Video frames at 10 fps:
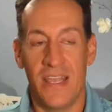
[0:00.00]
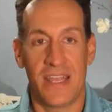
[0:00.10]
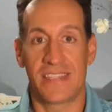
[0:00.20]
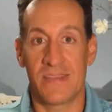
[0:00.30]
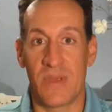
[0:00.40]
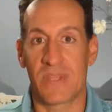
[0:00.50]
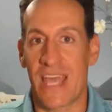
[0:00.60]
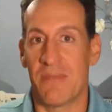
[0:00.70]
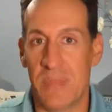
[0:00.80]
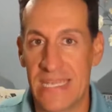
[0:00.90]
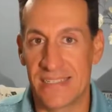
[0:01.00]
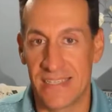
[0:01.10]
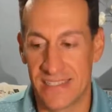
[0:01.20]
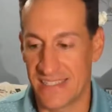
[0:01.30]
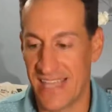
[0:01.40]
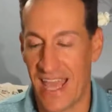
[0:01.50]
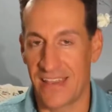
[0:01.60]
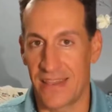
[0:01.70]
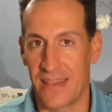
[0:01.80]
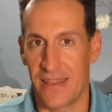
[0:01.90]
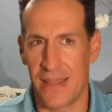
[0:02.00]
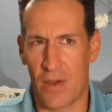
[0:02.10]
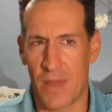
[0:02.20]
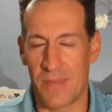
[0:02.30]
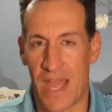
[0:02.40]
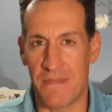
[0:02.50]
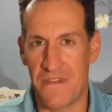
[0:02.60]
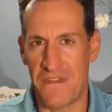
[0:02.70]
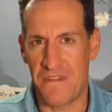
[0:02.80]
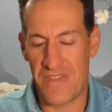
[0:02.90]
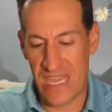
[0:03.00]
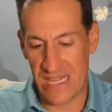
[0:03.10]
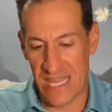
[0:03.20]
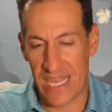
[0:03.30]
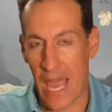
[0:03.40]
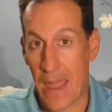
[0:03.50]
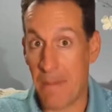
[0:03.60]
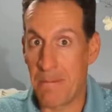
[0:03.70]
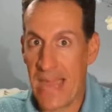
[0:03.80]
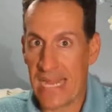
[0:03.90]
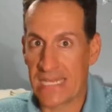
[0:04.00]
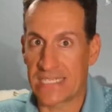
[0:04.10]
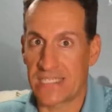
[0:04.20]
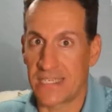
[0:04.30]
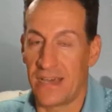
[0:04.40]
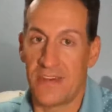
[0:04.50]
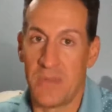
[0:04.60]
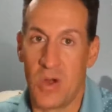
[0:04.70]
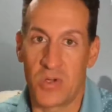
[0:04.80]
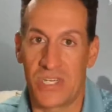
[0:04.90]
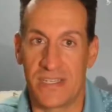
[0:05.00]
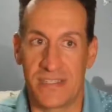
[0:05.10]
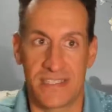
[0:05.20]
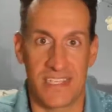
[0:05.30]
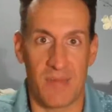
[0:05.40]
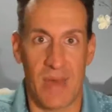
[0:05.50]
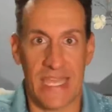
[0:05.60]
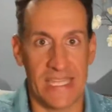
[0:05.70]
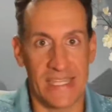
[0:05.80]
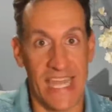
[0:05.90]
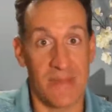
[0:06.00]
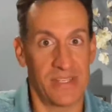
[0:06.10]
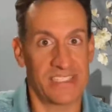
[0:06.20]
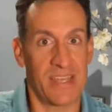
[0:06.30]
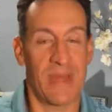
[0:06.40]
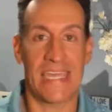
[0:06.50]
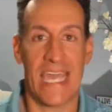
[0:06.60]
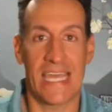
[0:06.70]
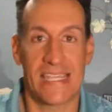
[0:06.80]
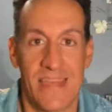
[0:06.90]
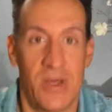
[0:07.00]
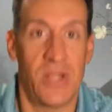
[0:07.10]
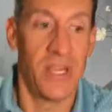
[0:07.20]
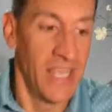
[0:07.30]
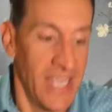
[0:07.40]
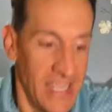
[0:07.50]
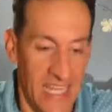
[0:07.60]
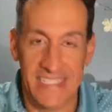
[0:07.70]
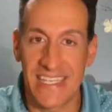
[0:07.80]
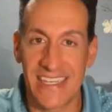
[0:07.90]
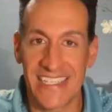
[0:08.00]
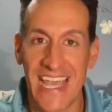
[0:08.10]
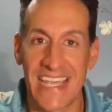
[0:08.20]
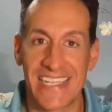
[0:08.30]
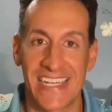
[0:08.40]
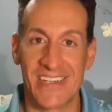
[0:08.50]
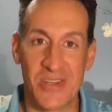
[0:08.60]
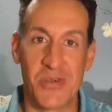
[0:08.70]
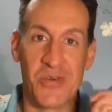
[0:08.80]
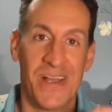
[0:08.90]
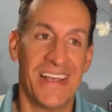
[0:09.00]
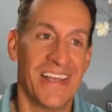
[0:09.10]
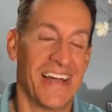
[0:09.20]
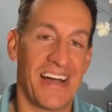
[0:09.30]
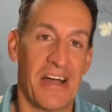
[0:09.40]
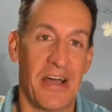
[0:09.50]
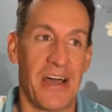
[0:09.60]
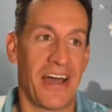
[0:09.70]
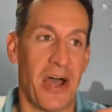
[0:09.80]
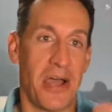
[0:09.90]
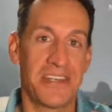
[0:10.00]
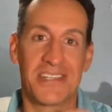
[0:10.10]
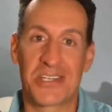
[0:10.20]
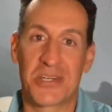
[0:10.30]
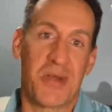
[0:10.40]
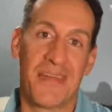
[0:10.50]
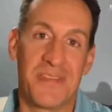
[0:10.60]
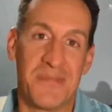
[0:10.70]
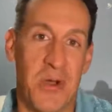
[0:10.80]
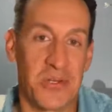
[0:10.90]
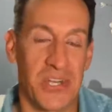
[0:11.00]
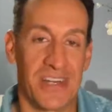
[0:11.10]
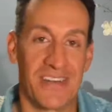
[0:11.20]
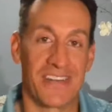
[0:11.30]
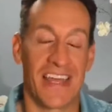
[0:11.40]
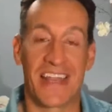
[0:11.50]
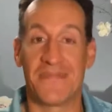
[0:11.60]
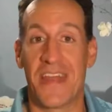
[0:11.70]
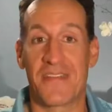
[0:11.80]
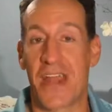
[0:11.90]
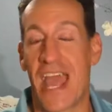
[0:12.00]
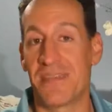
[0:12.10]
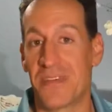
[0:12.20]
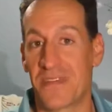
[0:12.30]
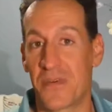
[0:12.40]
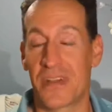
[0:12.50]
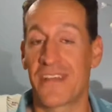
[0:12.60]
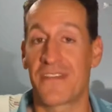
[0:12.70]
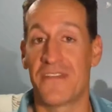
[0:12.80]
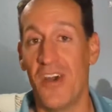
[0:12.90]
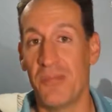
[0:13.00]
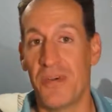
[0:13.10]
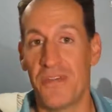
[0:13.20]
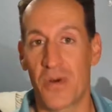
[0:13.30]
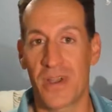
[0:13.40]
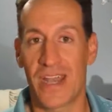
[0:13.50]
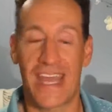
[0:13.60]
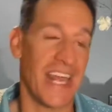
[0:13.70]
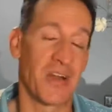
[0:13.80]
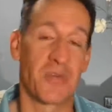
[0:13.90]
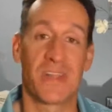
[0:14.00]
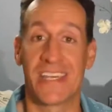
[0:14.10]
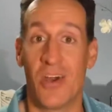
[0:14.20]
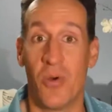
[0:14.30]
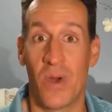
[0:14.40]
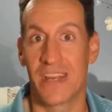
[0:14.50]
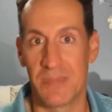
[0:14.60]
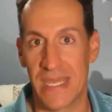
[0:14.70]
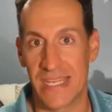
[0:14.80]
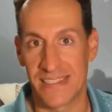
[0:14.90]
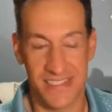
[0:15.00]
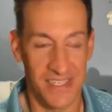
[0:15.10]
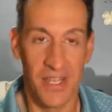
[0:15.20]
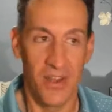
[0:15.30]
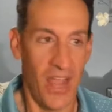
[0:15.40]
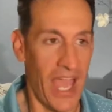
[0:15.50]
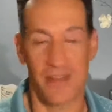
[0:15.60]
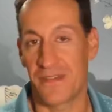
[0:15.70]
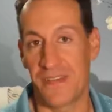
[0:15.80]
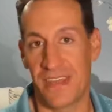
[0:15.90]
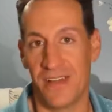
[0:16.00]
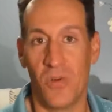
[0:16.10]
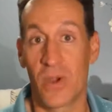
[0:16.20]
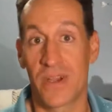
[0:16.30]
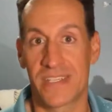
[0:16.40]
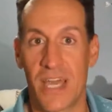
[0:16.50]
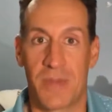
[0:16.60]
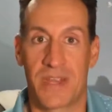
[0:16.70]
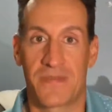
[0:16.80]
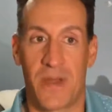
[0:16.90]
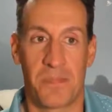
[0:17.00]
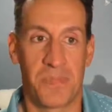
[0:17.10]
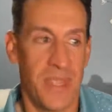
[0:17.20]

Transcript: And to me, what that means is, is that I'm, I'm feeling a mix of emotions, some I can label, some I can't label, that synthesizing a new uh, undescribed emotion that I've never had before, never felt before, and I don't really know what it means, how to feel, where it's coming from